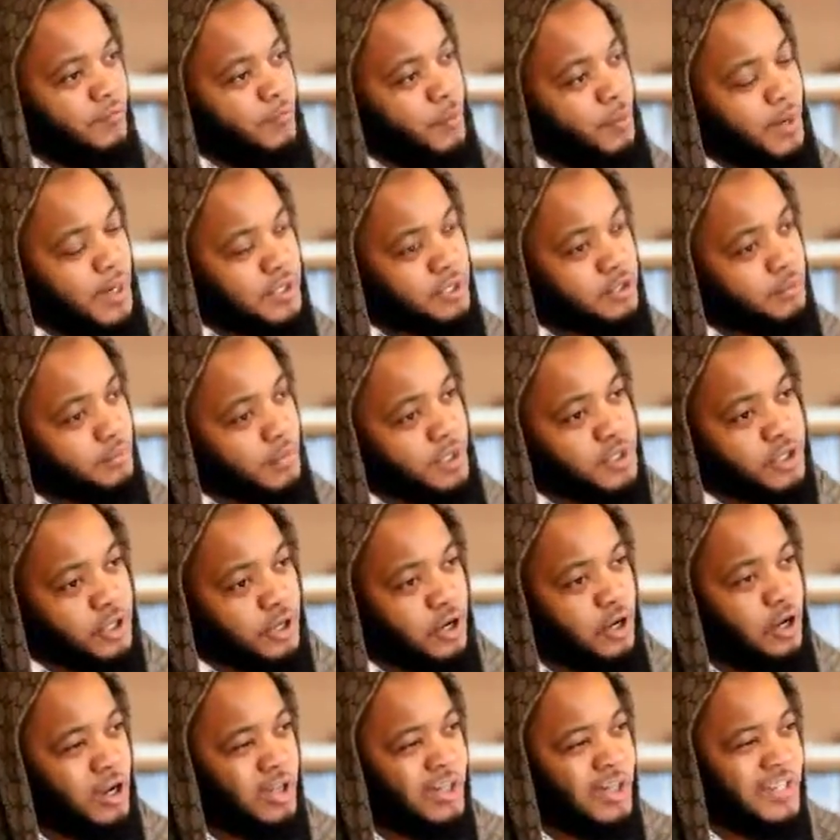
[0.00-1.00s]
from when I took my
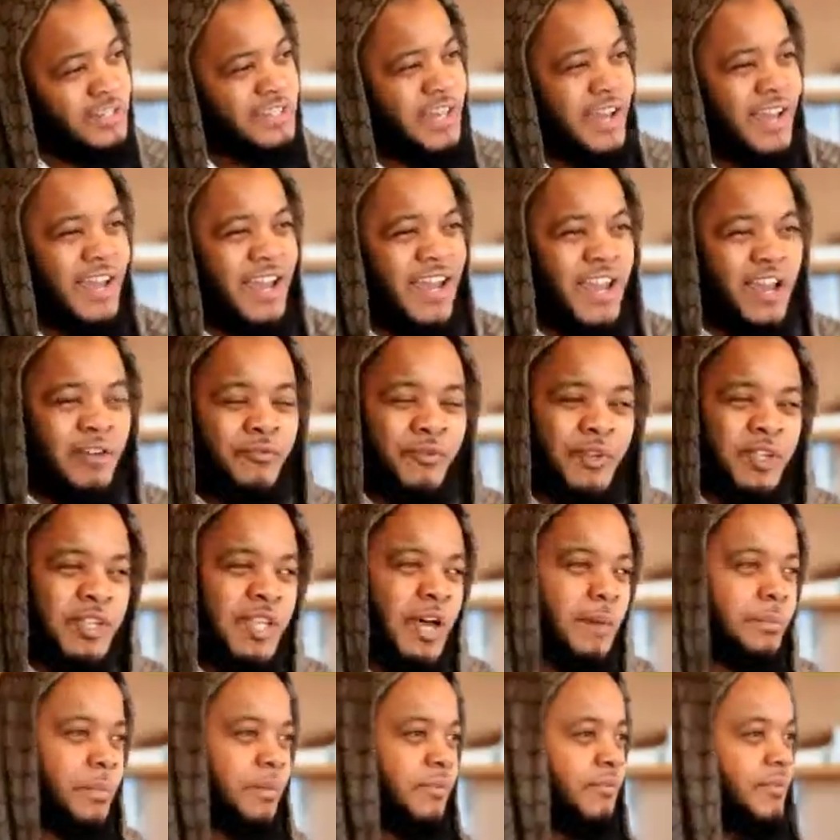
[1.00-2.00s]
shahada, it's like every
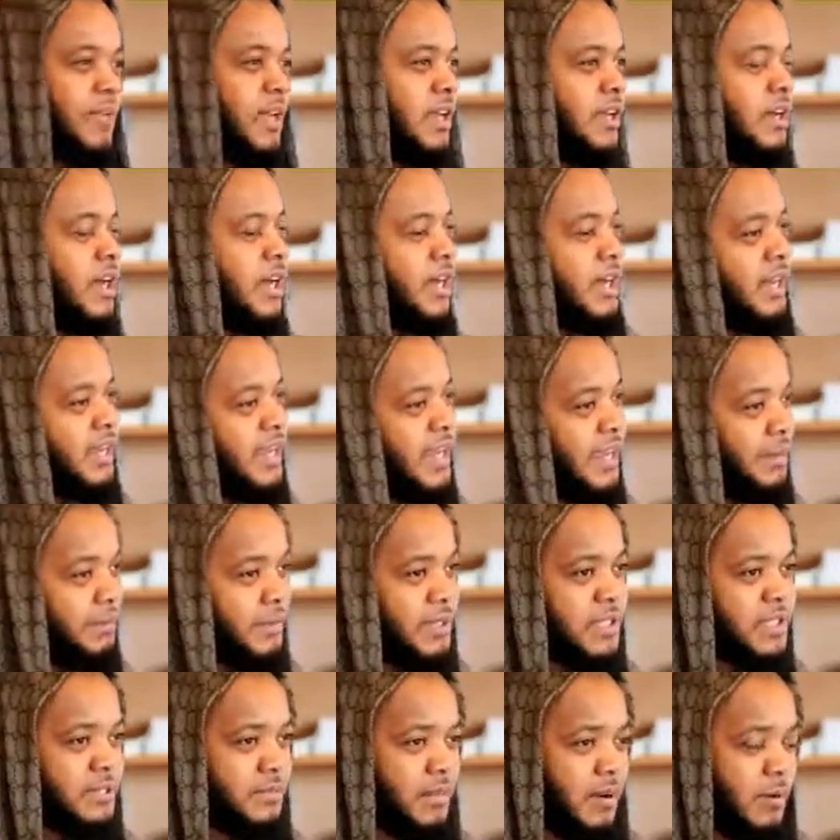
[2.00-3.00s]
type of thing kind of
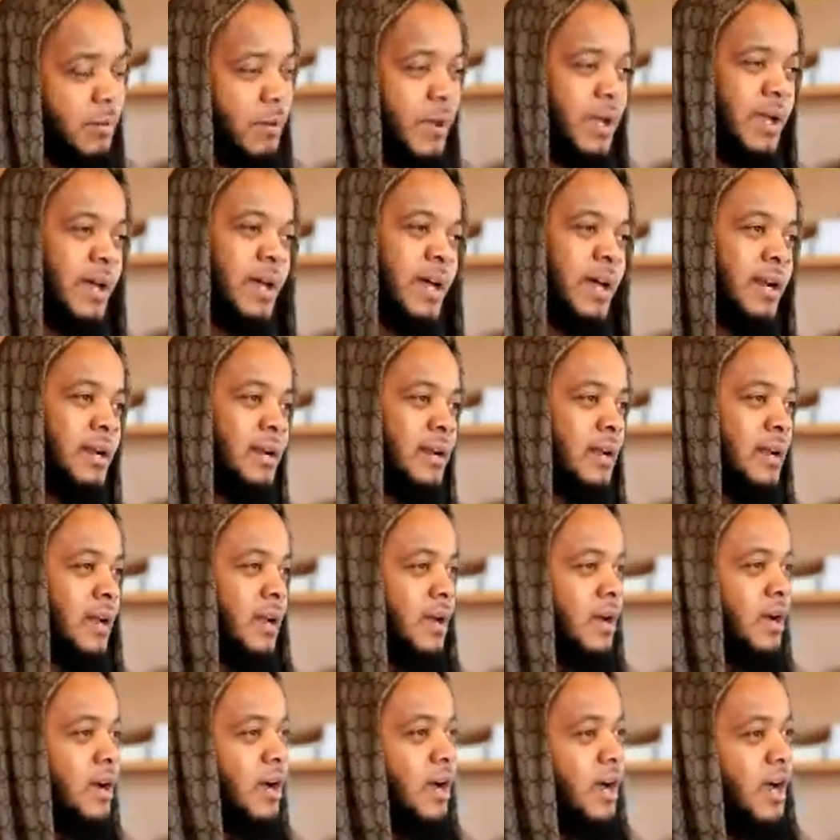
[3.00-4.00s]
came into my way, and
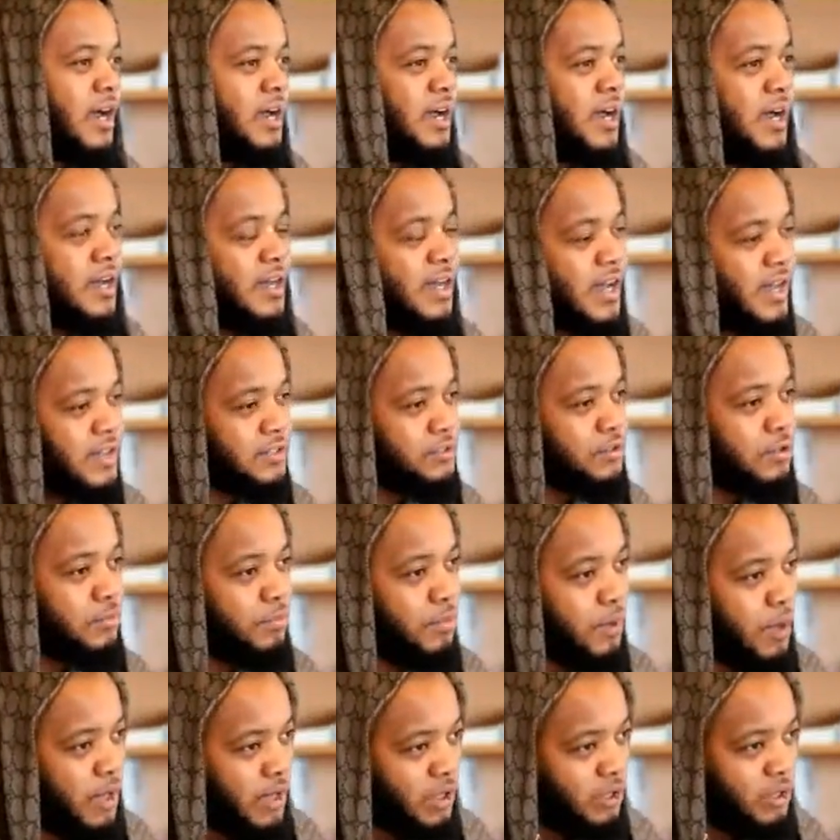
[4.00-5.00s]
I
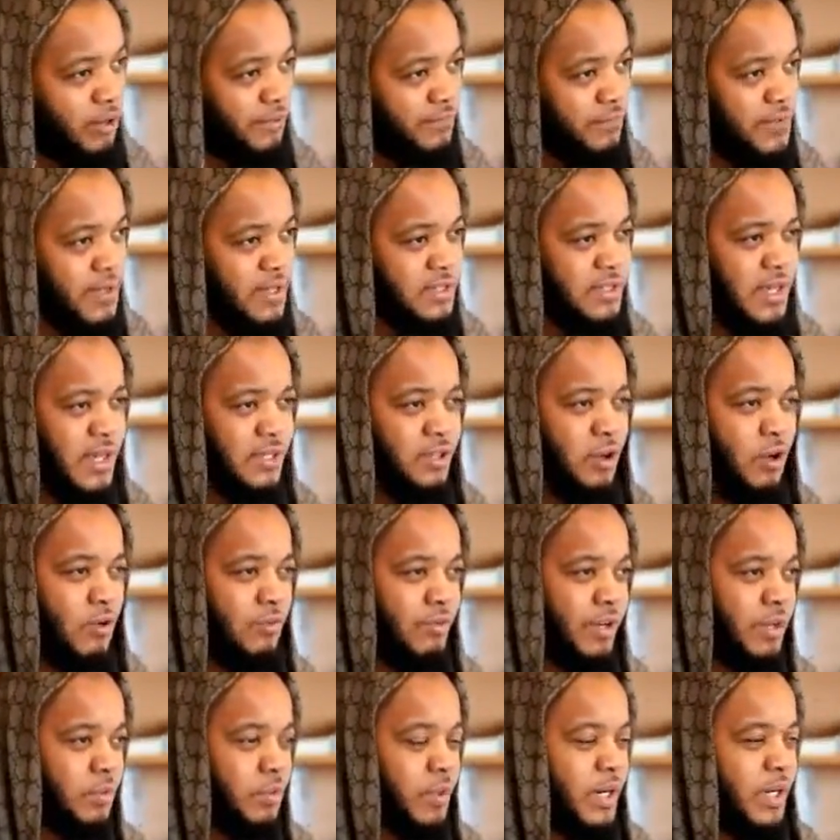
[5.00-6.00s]
took part in a lot of things that I
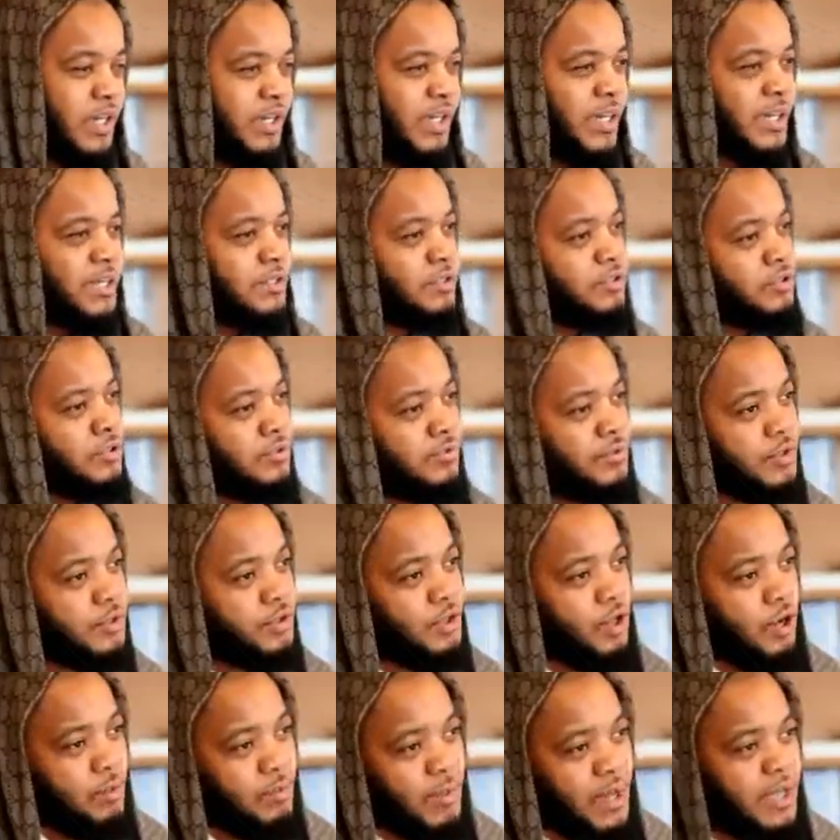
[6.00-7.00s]
don't really want to get into. If you
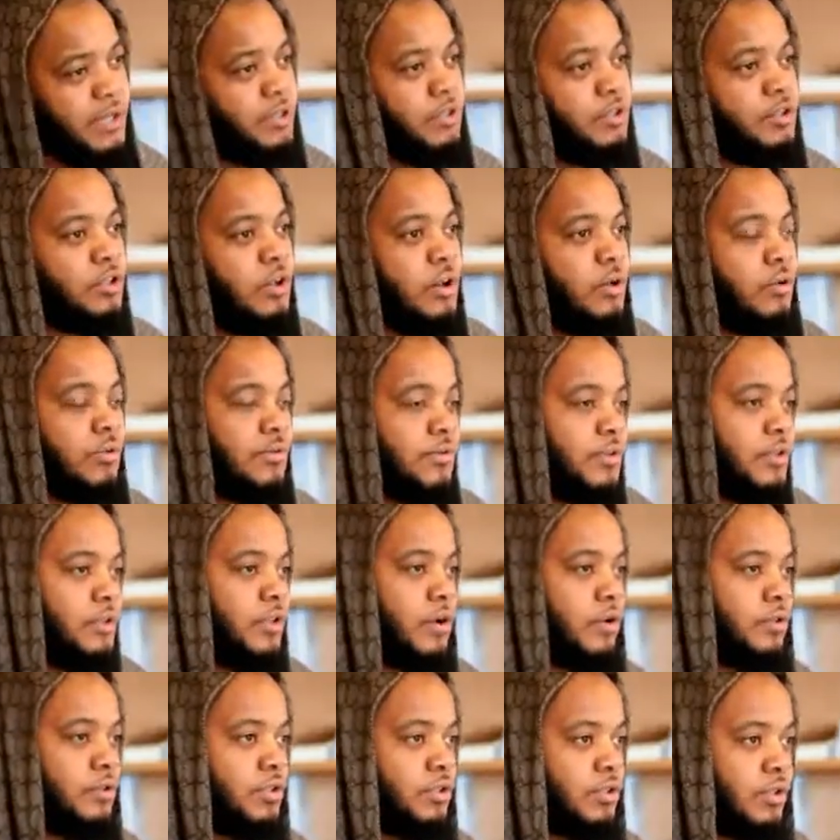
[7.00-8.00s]
know about it, you know. If you
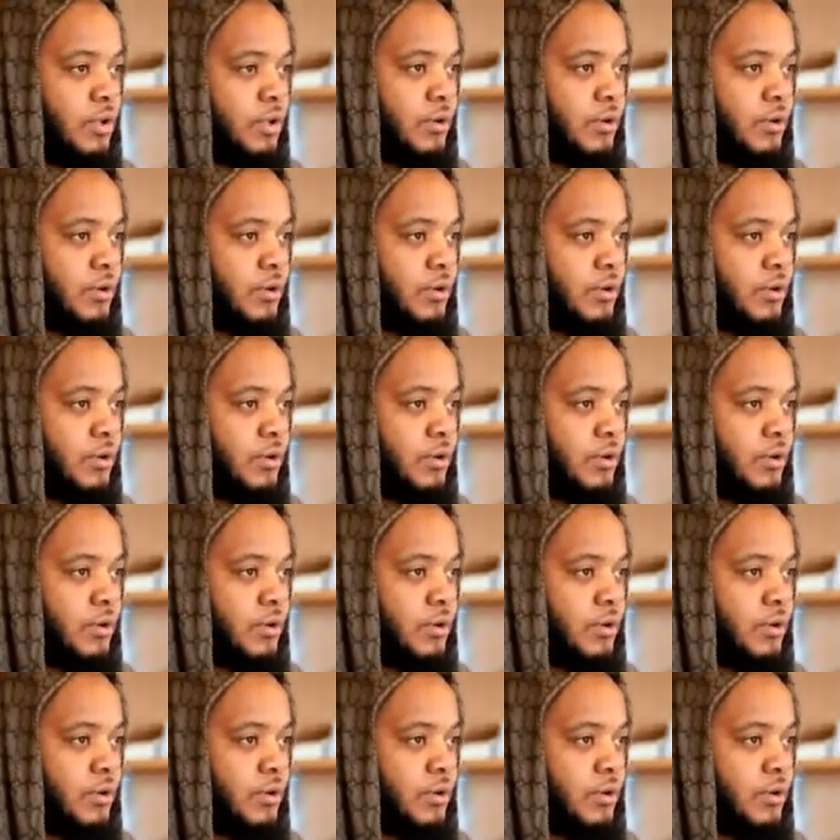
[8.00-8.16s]
don't, you